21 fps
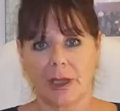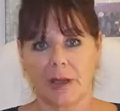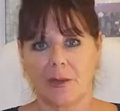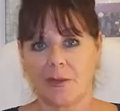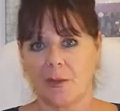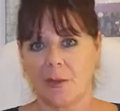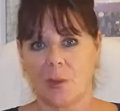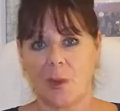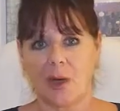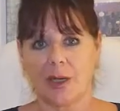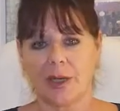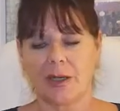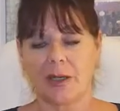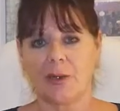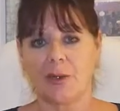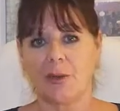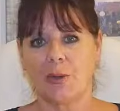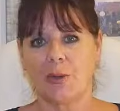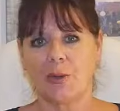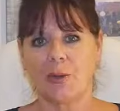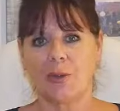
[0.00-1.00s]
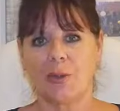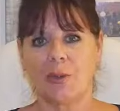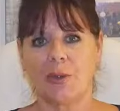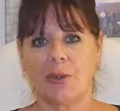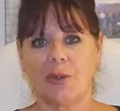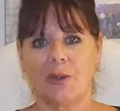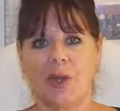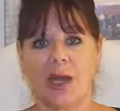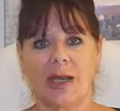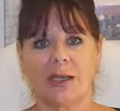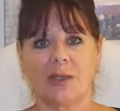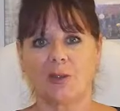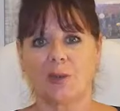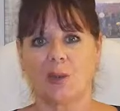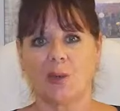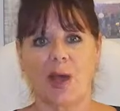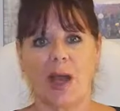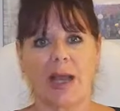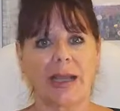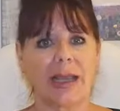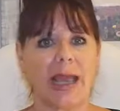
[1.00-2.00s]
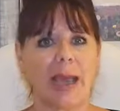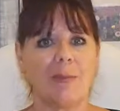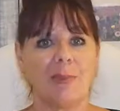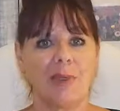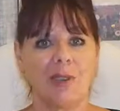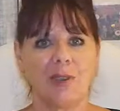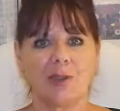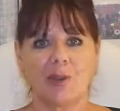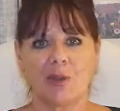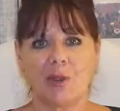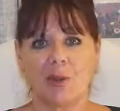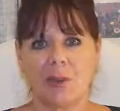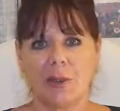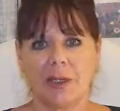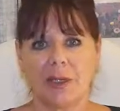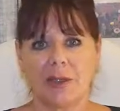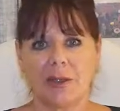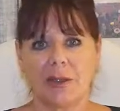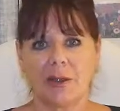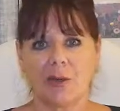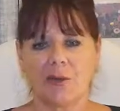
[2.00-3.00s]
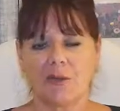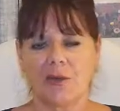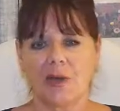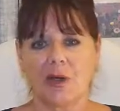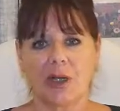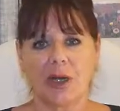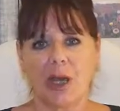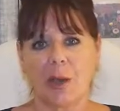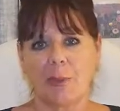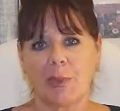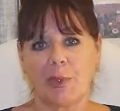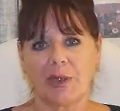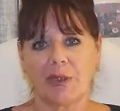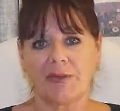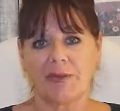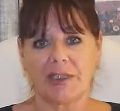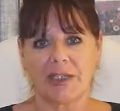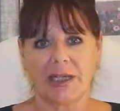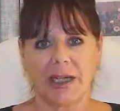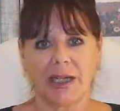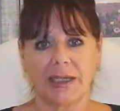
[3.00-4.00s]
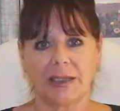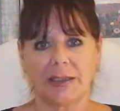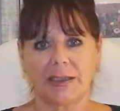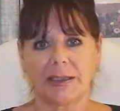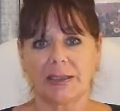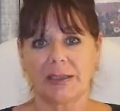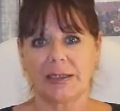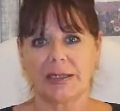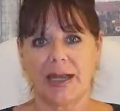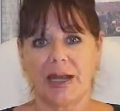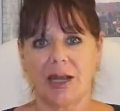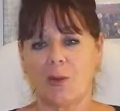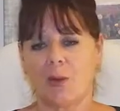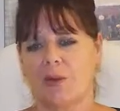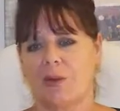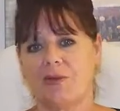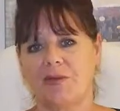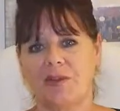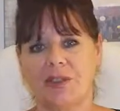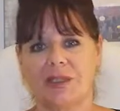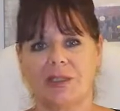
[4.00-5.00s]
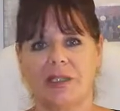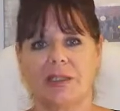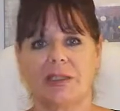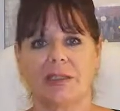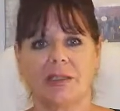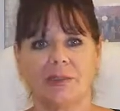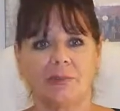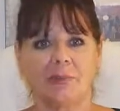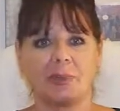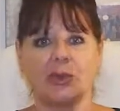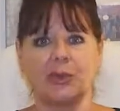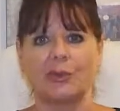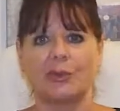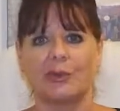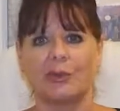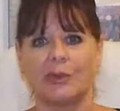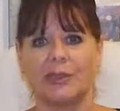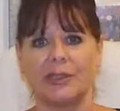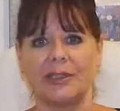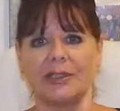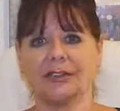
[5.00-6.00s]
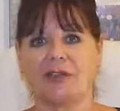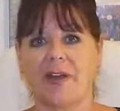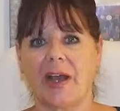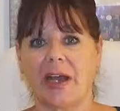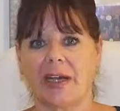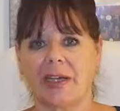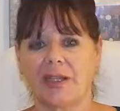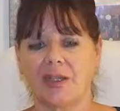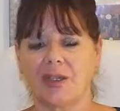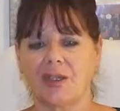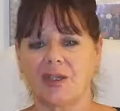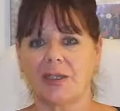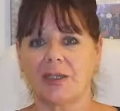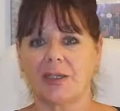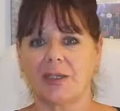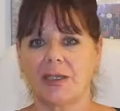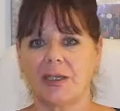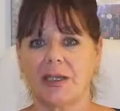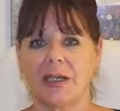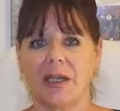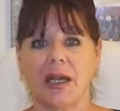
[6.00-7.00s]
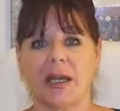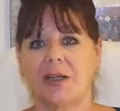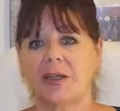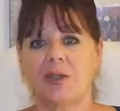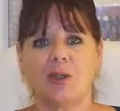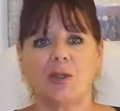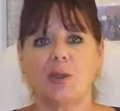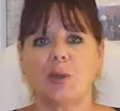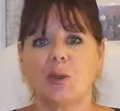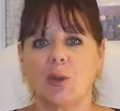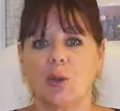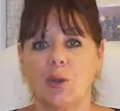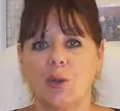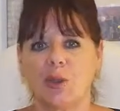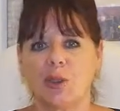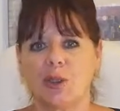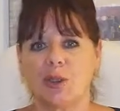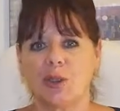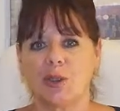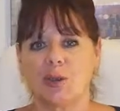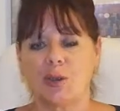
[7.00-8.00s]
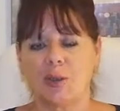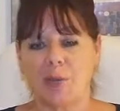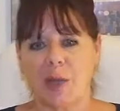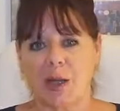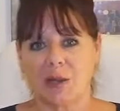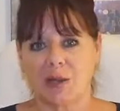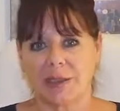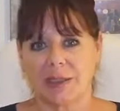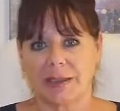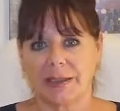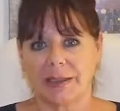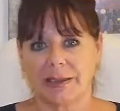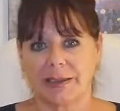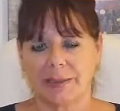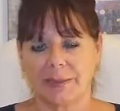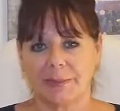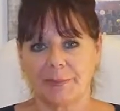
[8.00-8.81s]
The one who you had all that chemistry with over a couple of dates, and now all of a sudden he's vanished and you don't know what to do about it.